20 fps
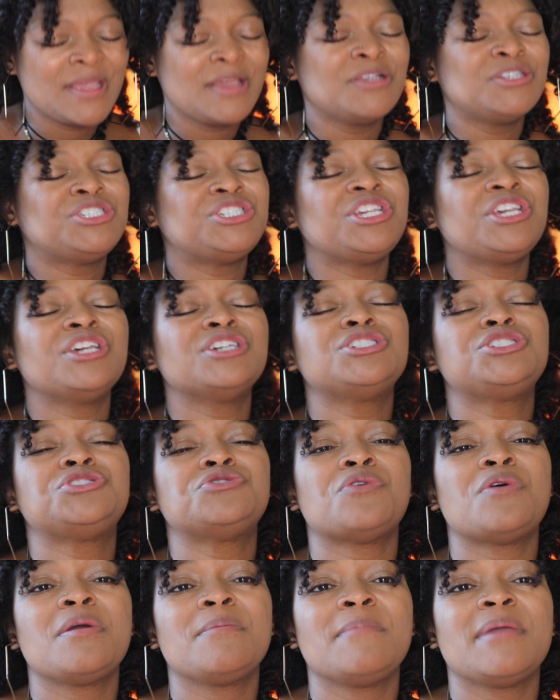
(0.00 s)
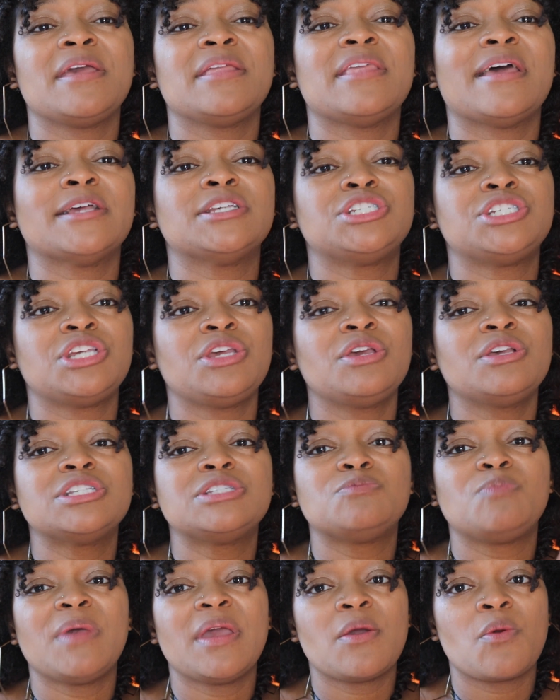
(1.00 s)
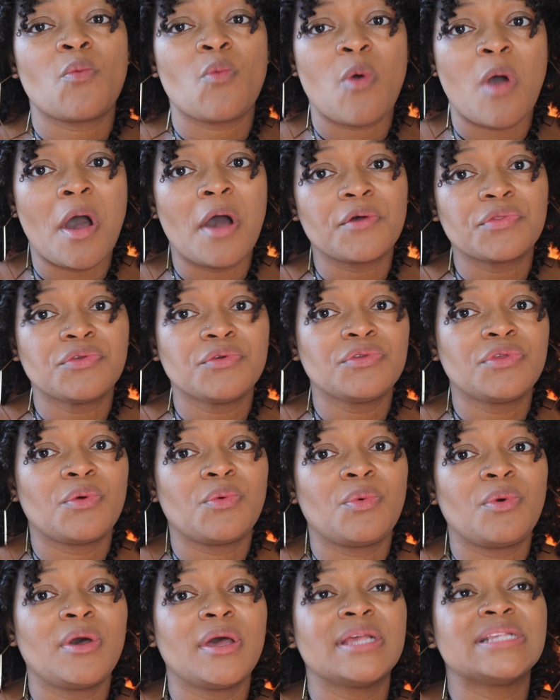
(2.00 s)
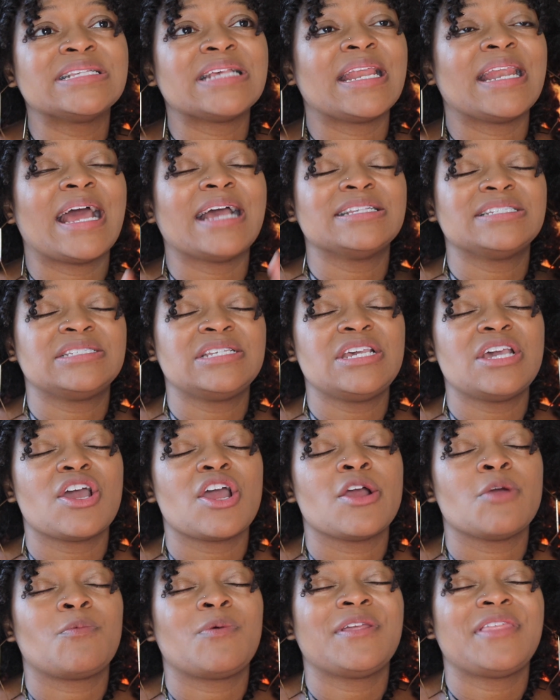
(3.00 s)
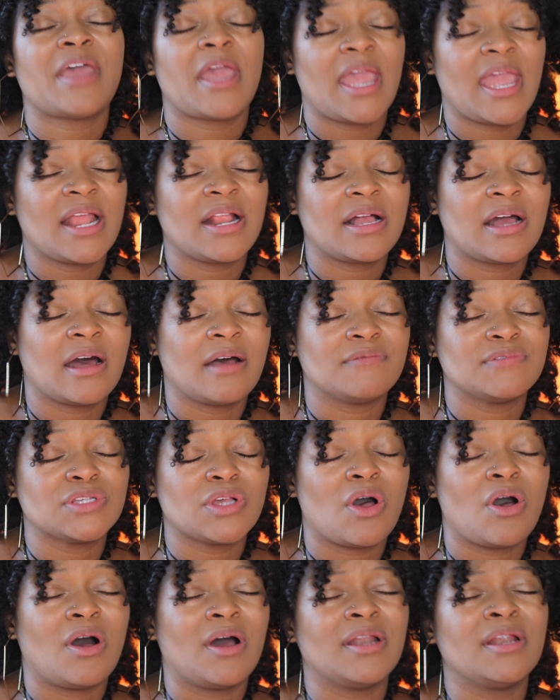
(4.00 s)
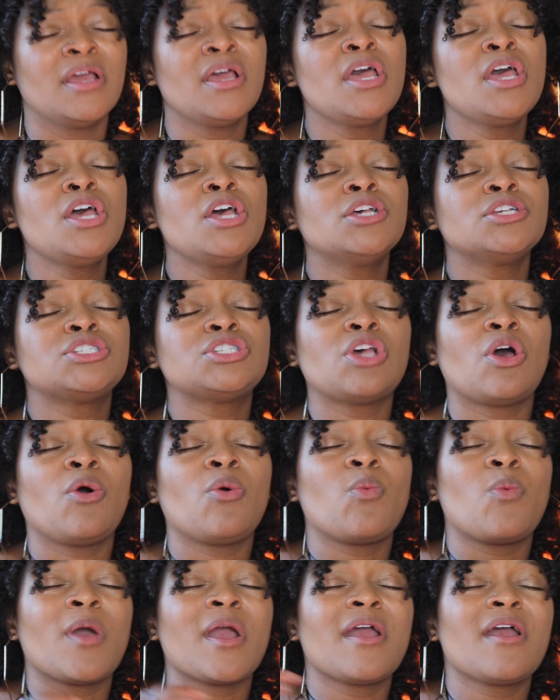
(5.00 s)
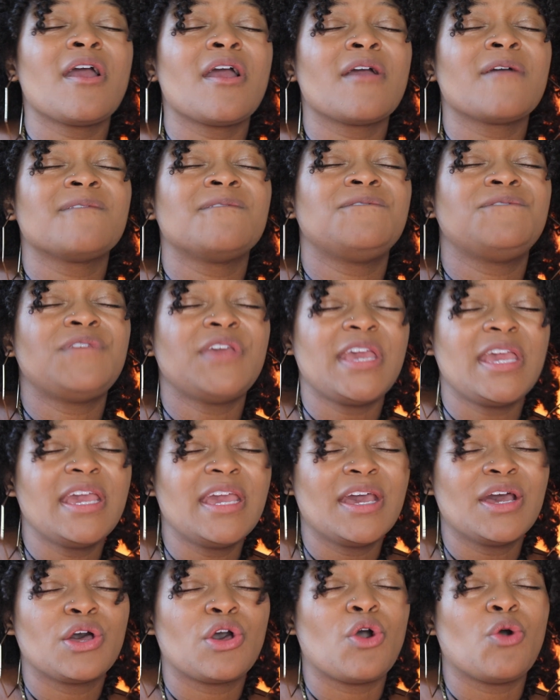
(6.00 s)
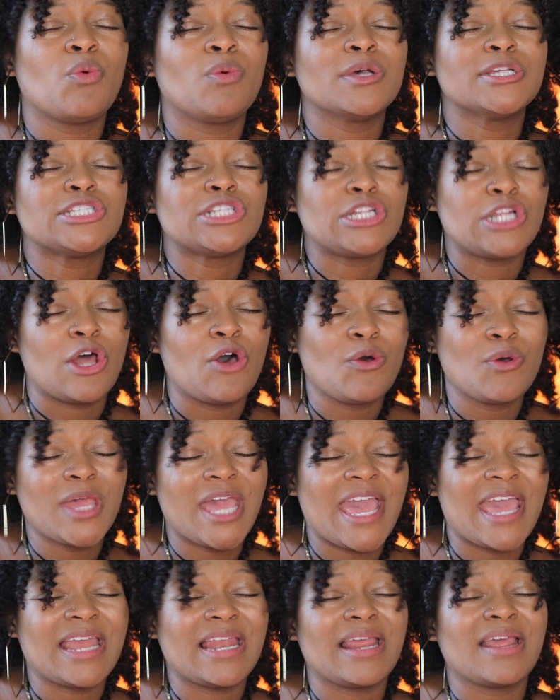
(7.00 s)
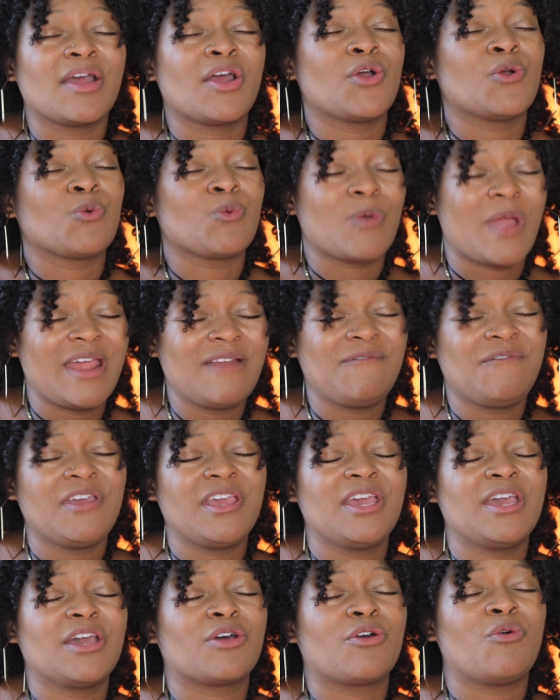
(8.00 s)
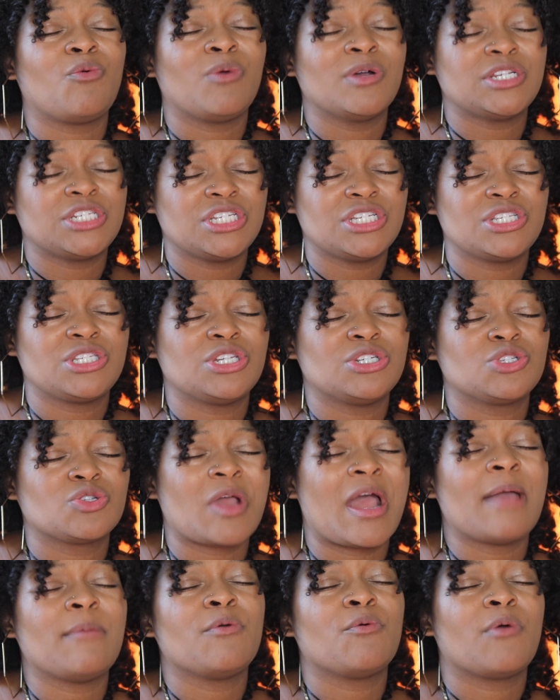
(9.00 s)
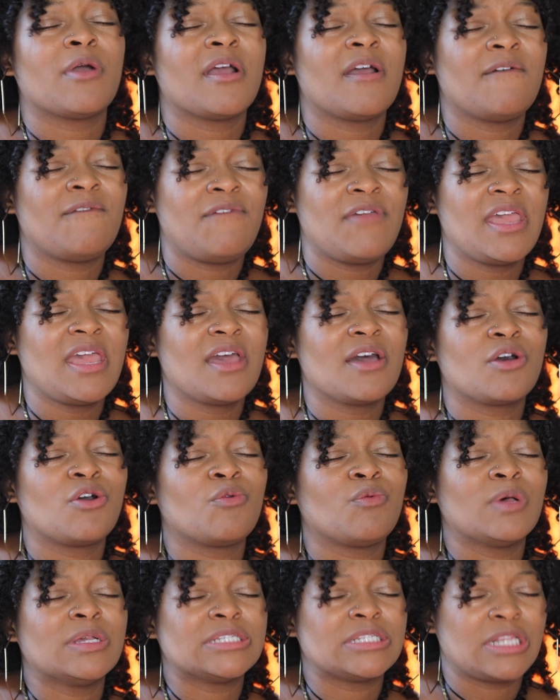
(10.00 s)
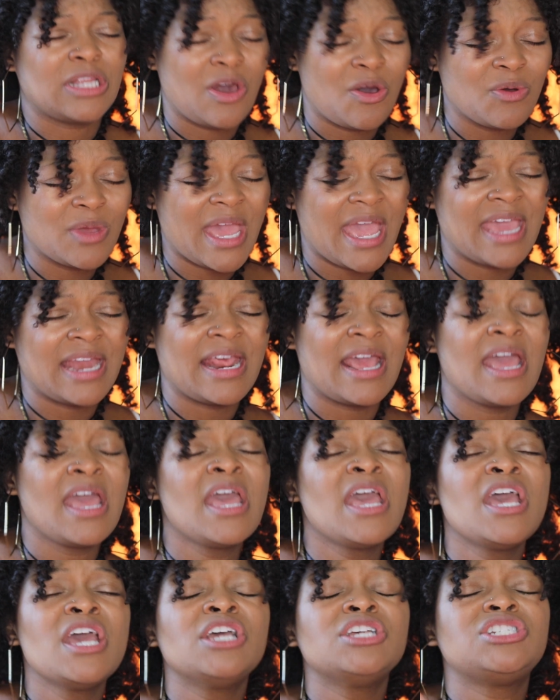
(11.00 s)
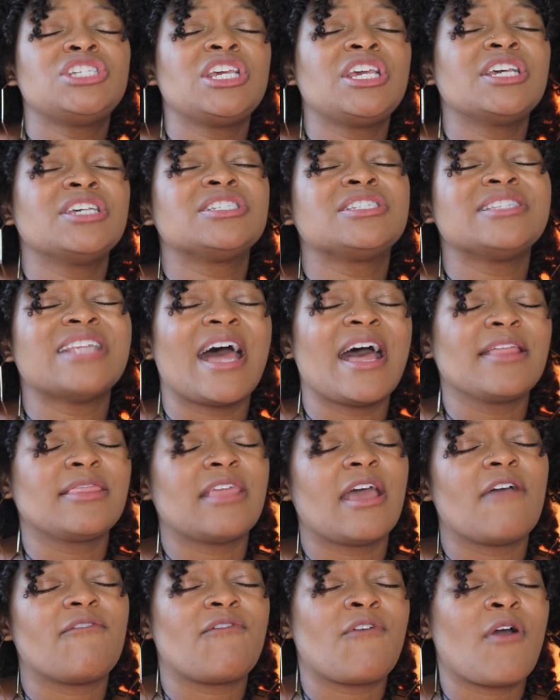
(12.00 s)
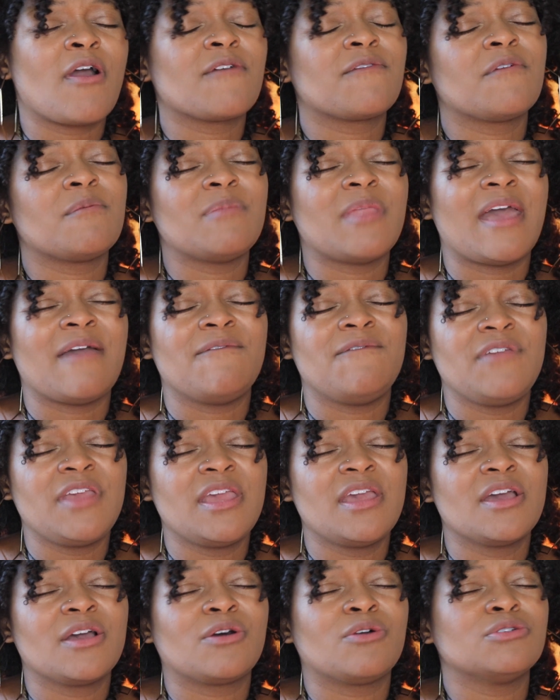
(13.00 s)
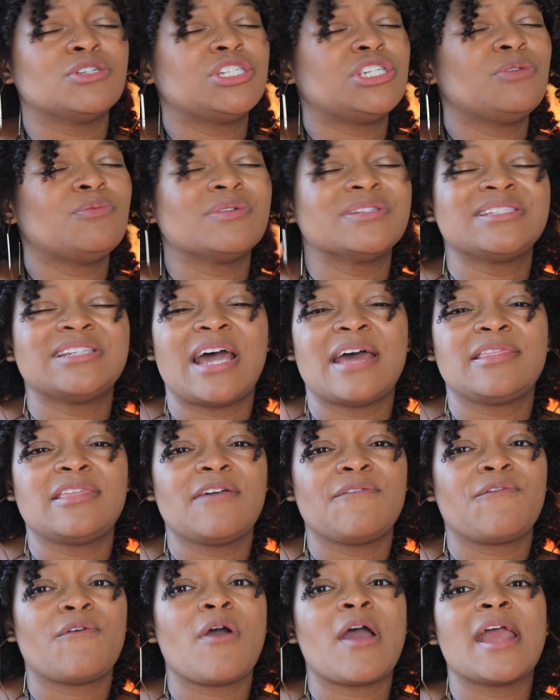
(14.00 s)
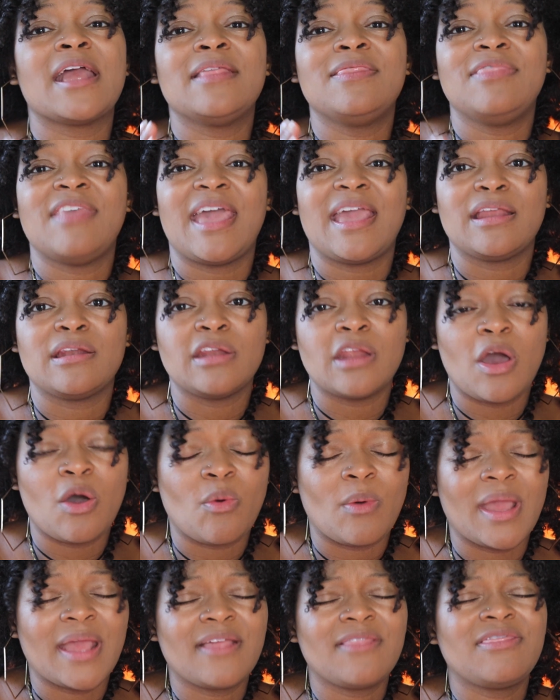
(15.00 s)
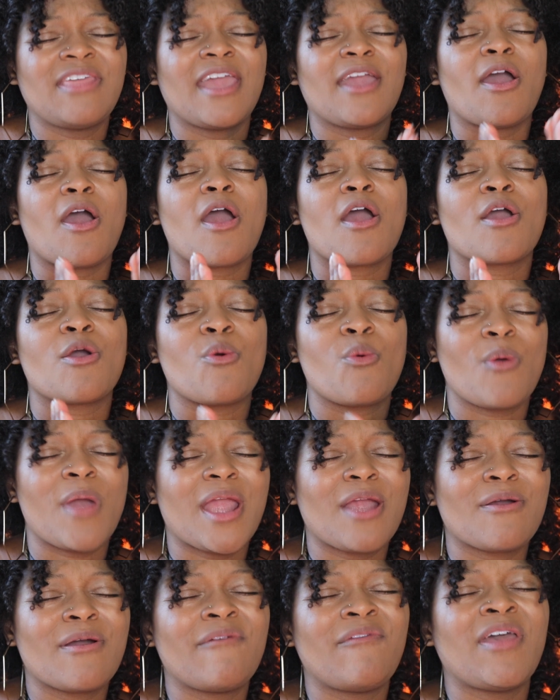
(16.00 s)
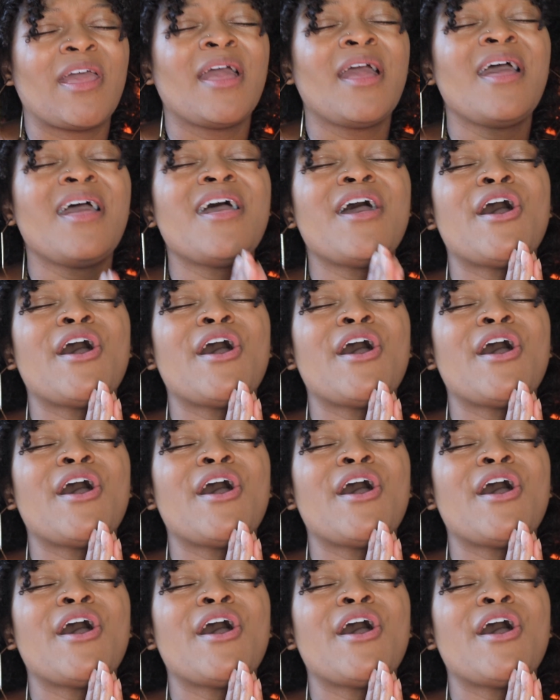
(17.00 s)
She is showing me that she's been walked through the woods, and I see her with handcuffs on. So where her vehicle was located, her red vehicle, what she's describing, where her vehicle was located, she is not that far from that vehicle. She was not that far, and they know it. They are aware of it.